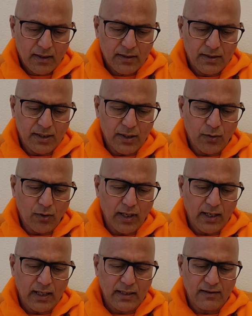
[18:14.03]

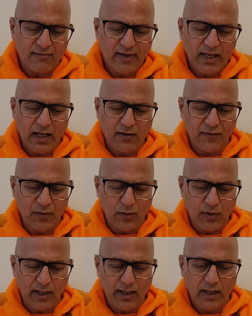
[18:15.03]
The way of
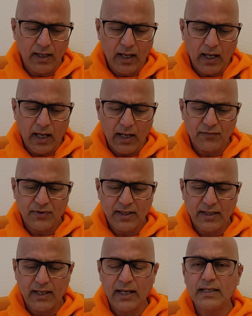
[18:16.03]
knowing of the
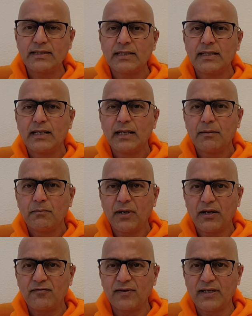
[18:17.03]
great
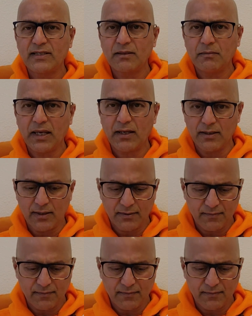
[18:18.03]
perfect mirror.